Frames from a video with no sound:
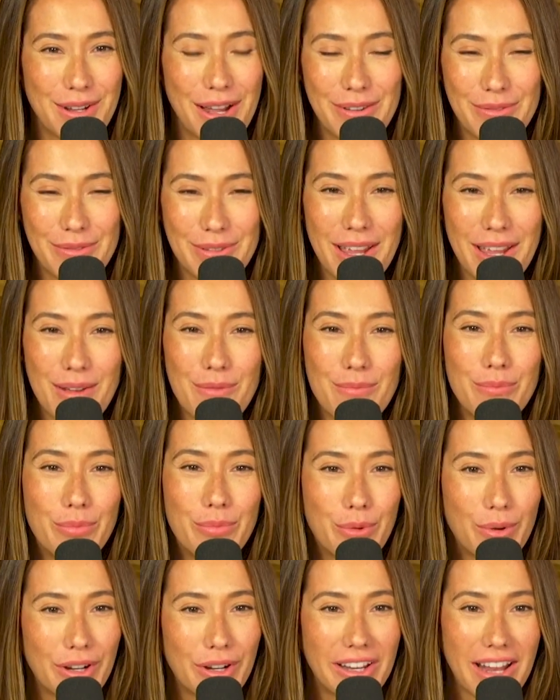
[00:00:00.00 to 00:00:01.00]
I would get
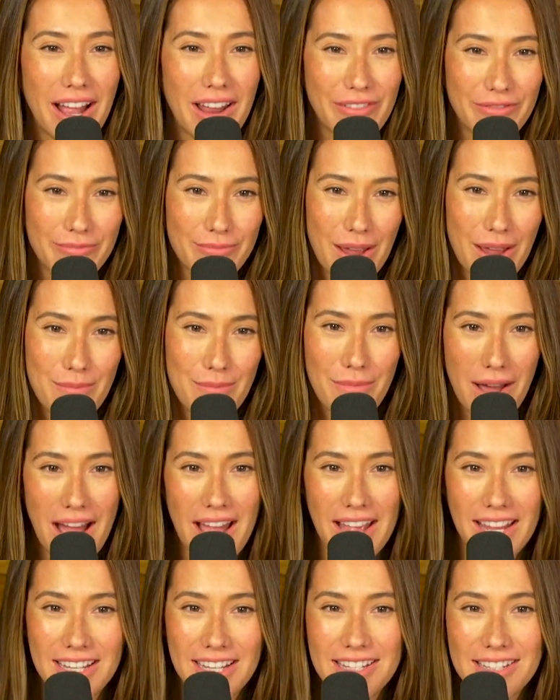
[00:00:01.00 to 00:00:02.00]
bored out of my
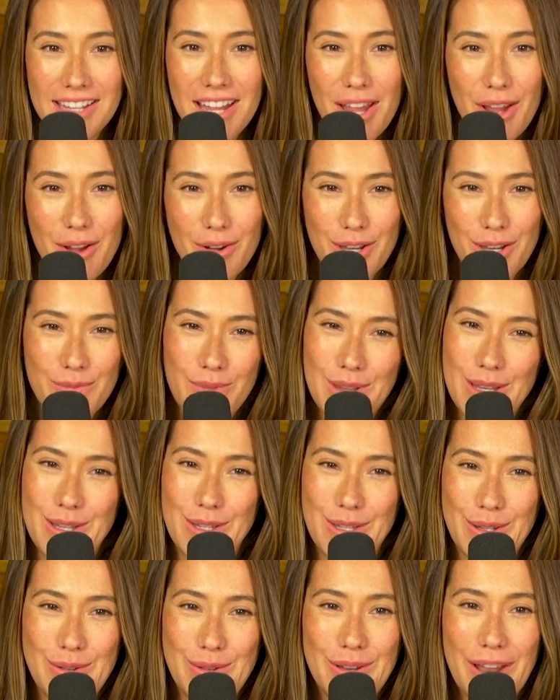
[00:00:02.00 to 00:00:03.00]
mind. What do you mean
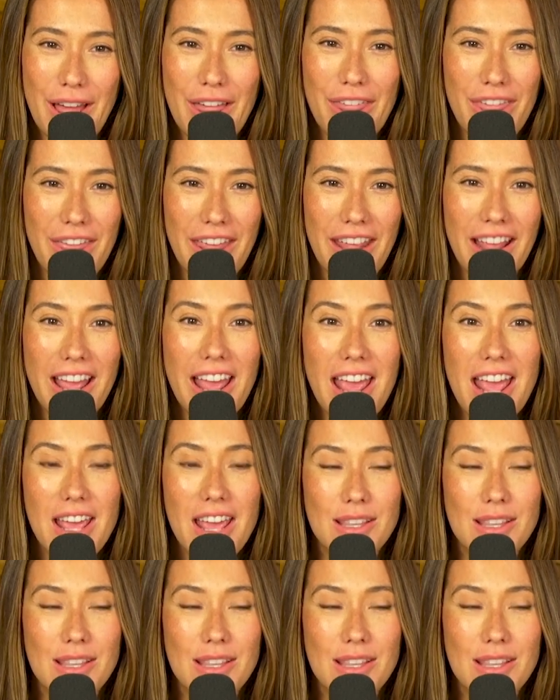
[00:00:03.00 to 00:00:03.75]
do nothing?